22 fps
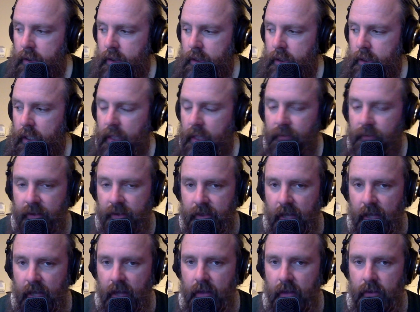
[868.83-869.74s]
Didn't even
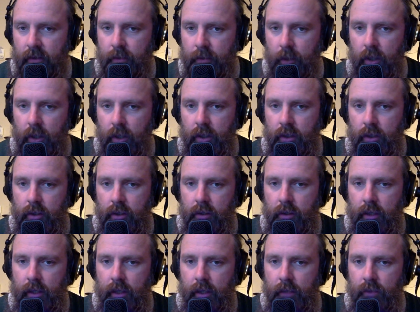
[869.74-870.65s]
say spoiler
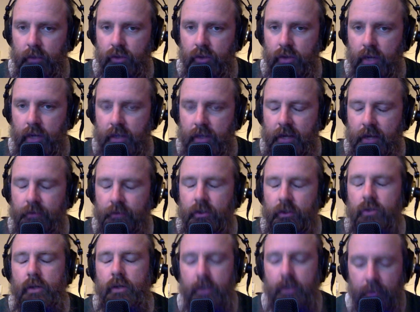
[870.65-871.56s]
alert, and he was
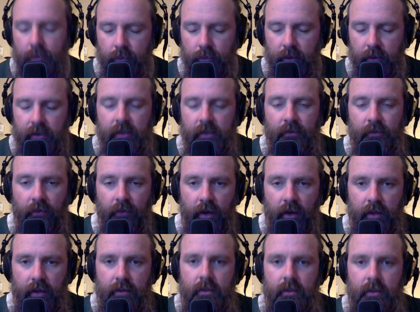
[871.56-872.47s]
definitely trying to impress his
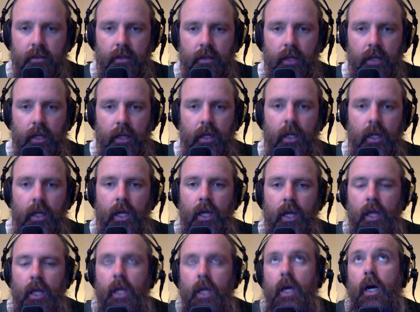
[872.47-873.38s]
friends, and
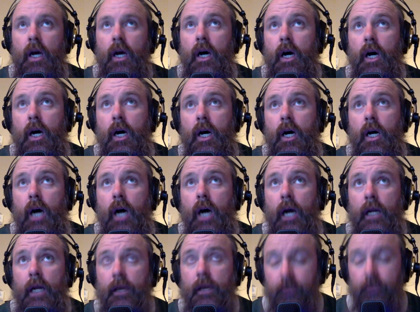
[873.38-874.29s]

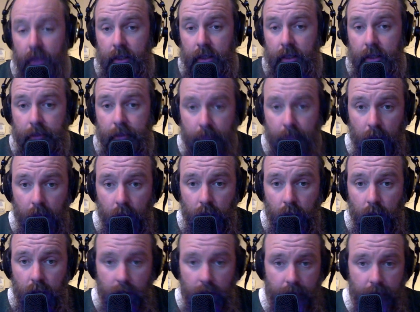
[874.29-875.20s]
I definitely didn't
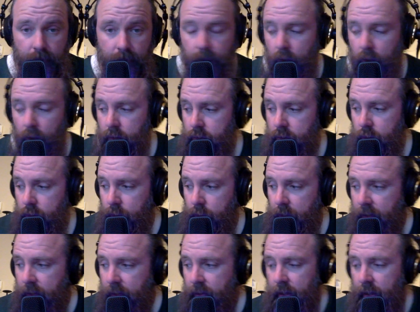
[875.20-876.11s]
bow up or do
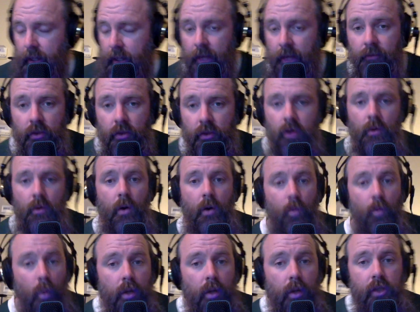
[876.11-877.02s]
anything, even though
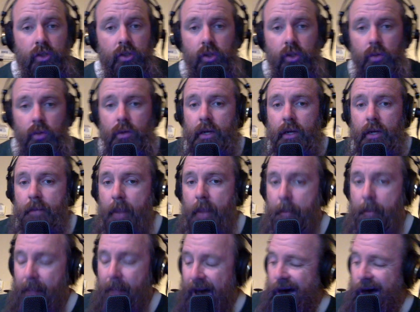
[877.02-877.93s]
I wanted to. And in
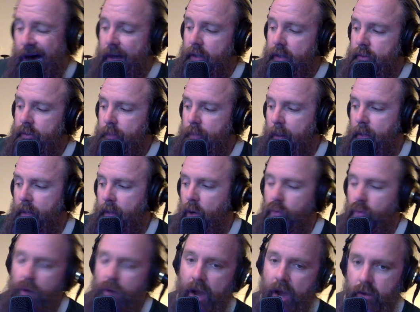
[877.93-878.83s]
my mind, I was probably
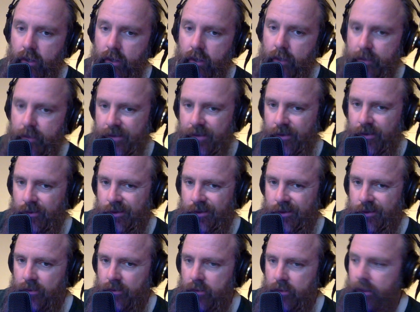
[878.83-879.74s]
all riled up because I was
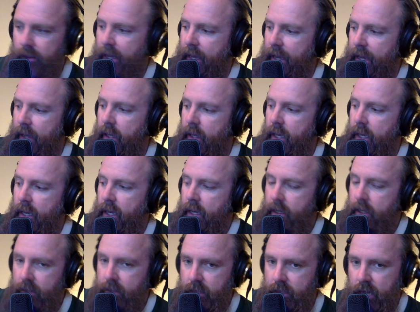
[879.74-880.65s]
listening to that
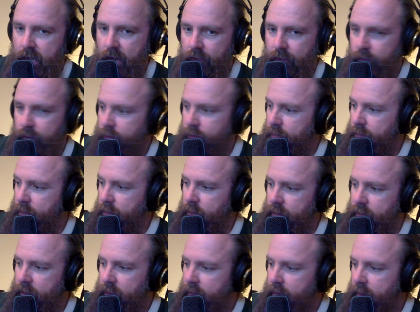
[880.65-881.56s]
devil's
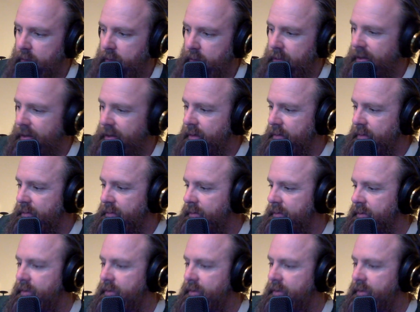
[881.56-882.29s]
music, you know.